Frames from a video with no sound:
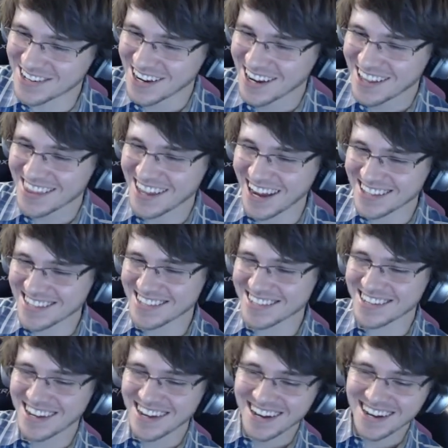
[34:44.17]
that's
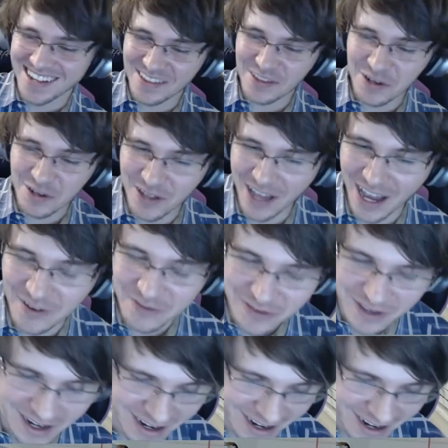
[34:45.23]
a little out there.